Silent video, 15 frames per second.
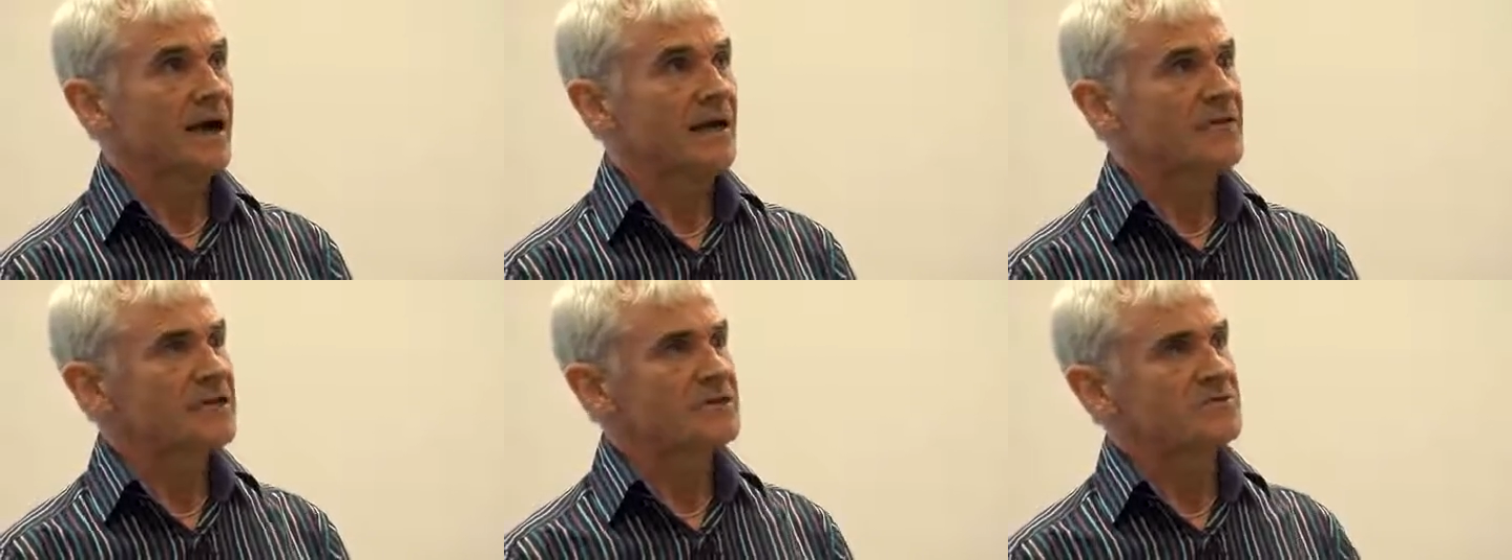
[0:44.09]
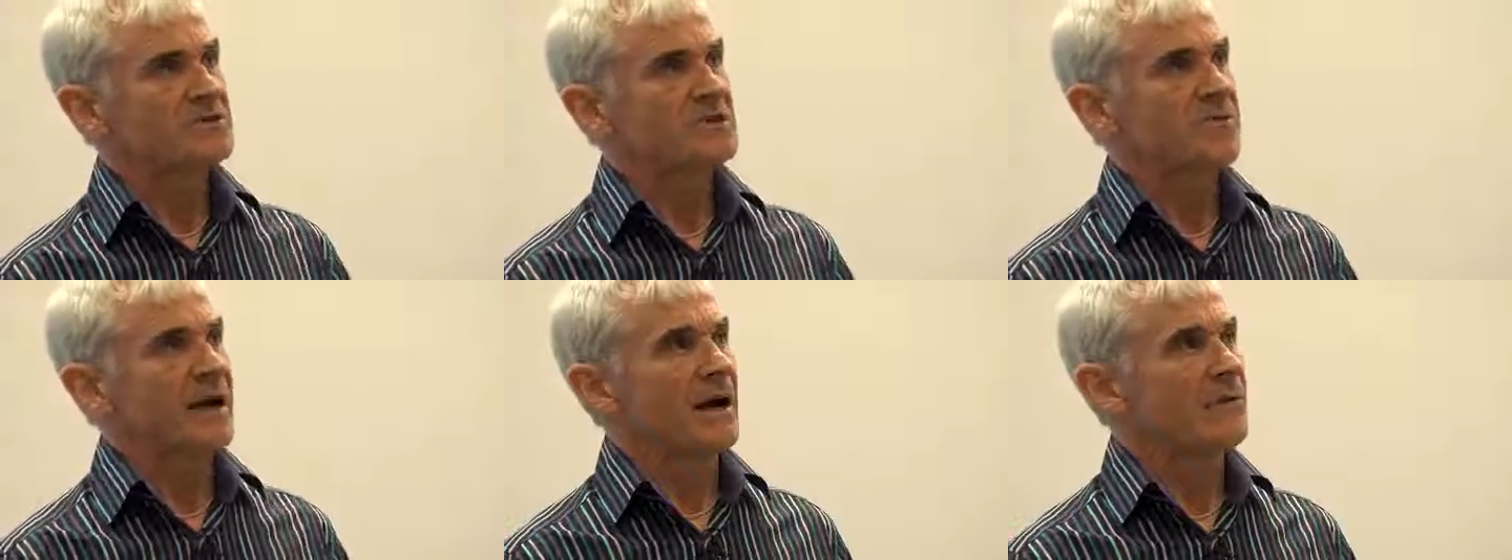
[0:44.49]
And this
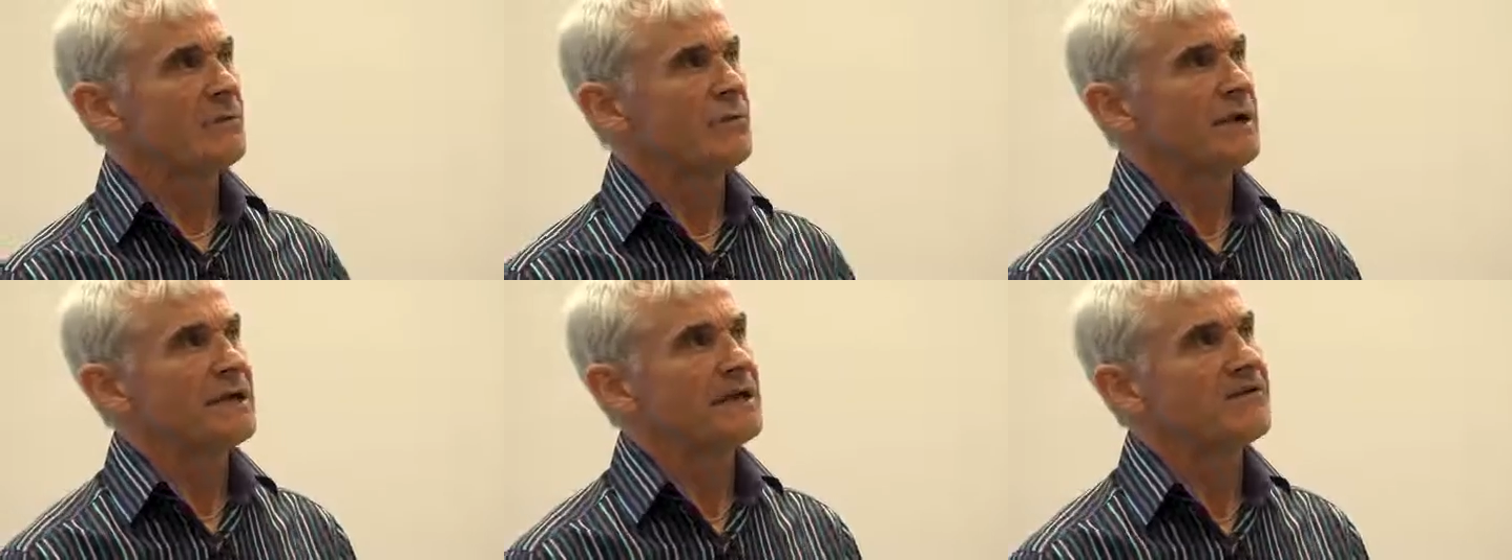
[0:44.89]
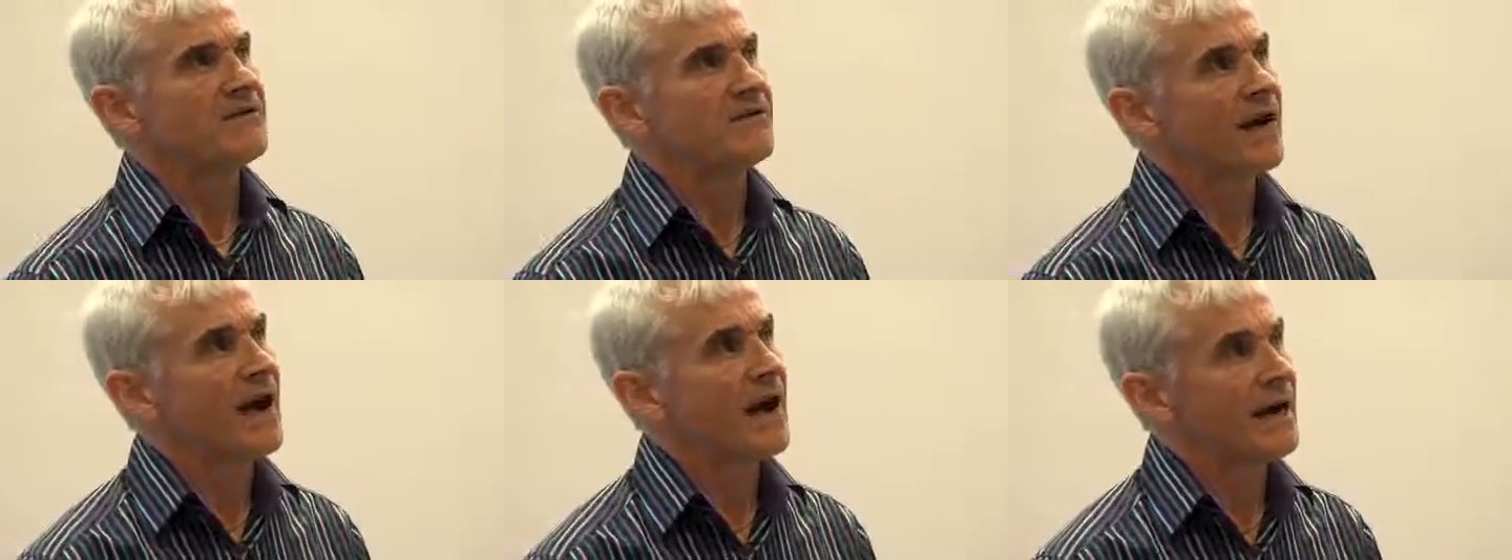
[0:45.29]
was about week
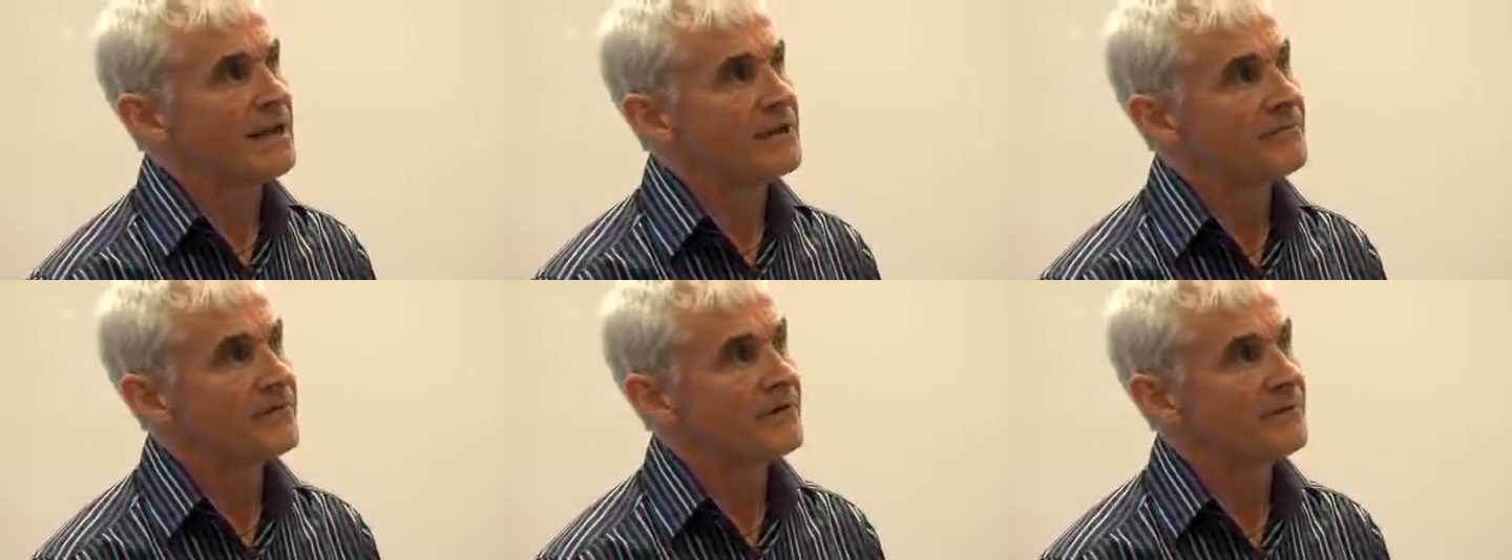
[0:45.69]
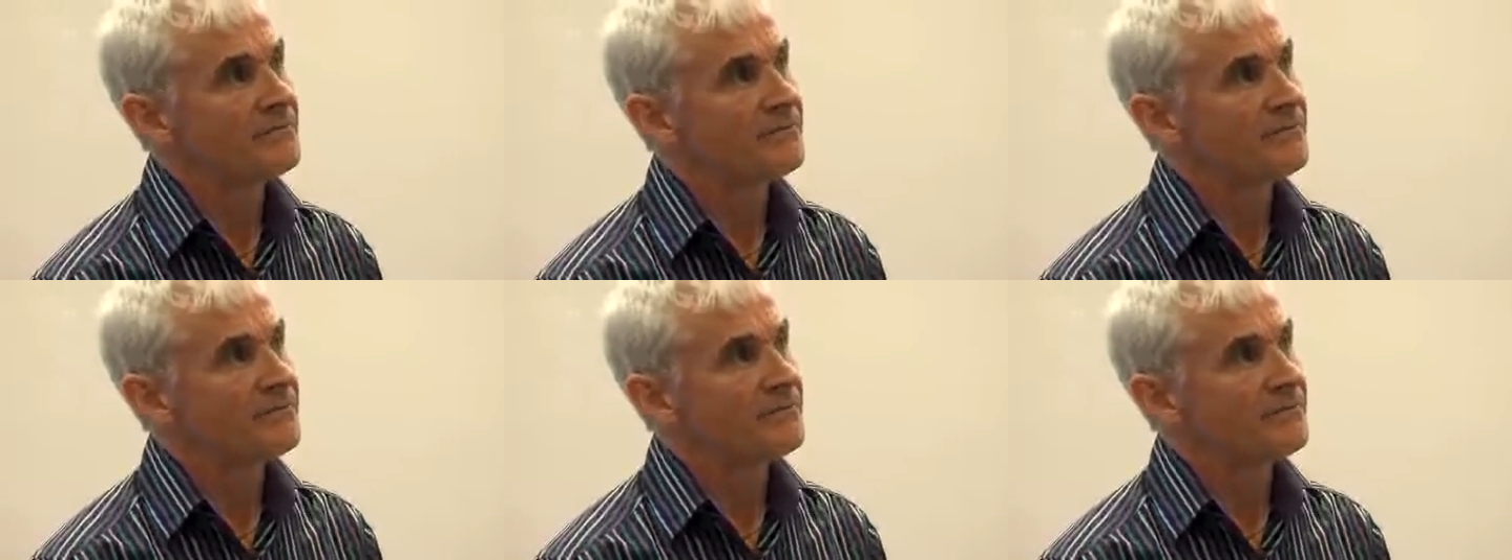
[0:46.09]
5.